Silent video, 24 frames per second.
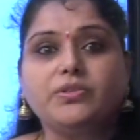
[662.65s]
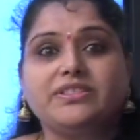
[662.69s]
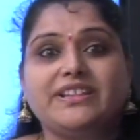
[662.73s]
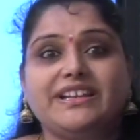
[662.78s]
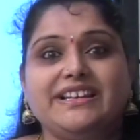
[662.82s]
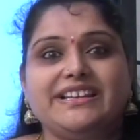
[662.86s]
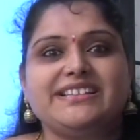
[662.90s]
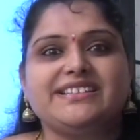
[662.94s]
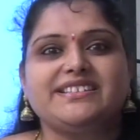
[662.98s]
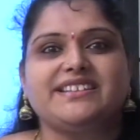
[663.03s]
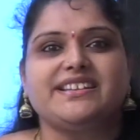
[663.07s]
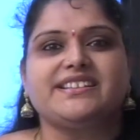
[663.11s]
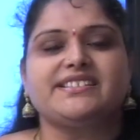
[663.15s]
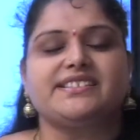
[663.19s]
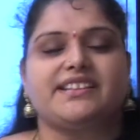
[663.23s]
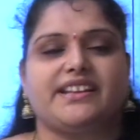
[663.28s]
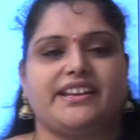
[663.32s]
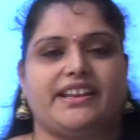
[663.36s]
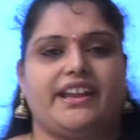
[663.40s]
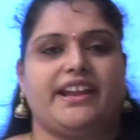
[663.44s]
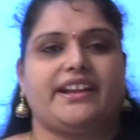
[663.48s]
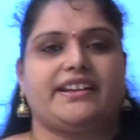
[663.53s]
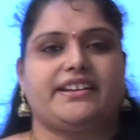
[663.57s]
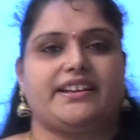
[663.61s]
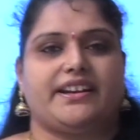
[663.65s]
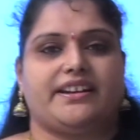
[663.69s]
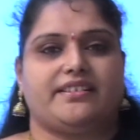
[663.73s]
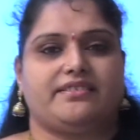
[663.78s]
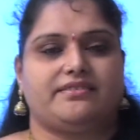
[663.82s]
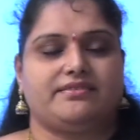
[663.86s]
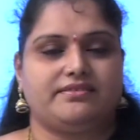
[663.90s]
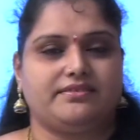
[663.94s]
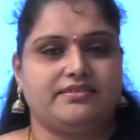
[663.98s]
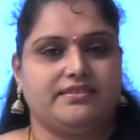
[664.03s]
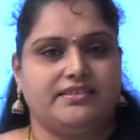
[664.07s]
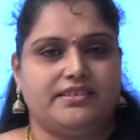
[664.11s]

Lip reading: the list is created.